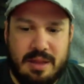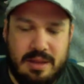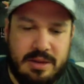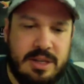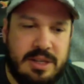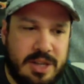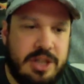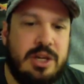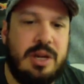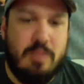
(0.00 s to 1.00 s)
there's
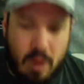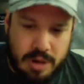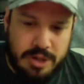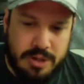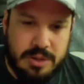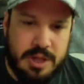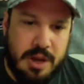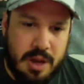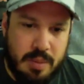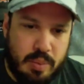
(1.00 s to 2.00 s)
essentially modules
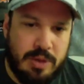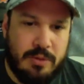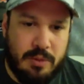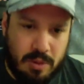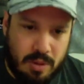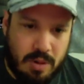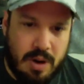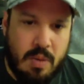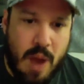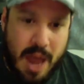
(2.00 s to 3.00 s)
that you can put for
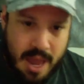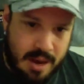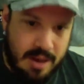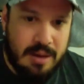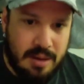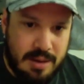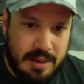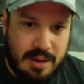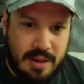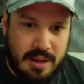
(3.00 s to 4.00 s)
LoRaWAN,
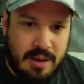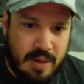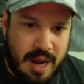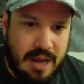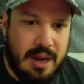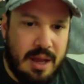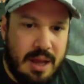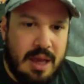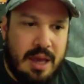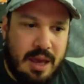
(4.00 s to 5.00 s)
right,
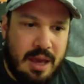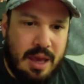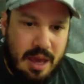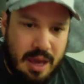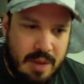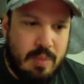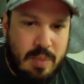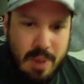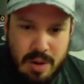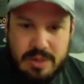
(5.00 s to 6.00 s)
in
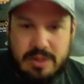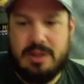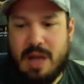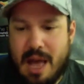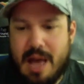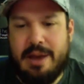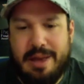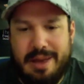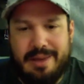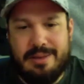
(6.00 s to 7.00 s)
most
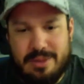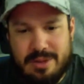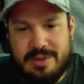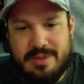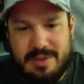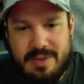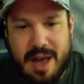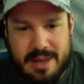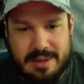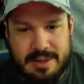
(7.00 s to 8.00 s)
hacking sort of
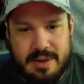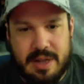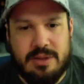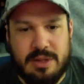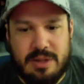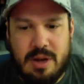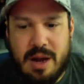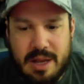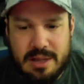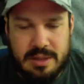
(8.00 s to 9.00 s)
devices, right? So it's
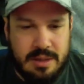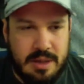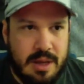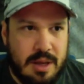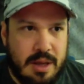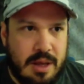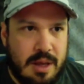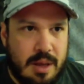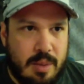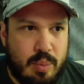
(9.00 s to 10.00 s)
not as
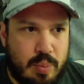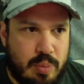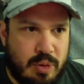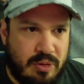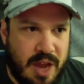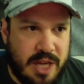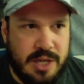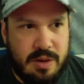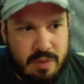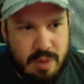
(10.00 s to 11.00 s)

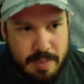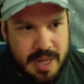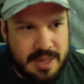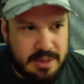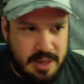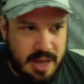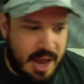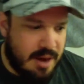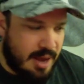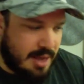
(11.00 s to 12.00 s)
professional and robust
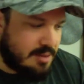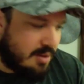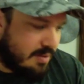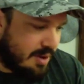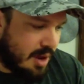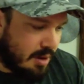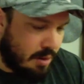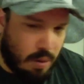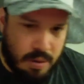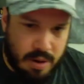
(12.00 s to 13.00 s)
yet as something
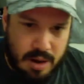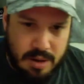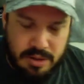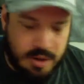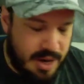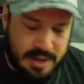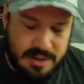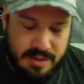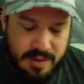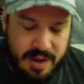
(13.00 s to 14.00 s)
like
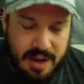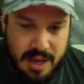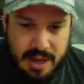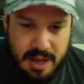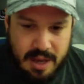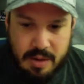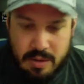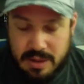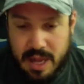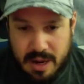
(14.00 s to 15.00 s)
as something like
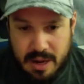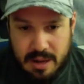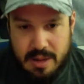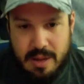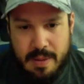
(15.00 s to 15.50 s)
Goten.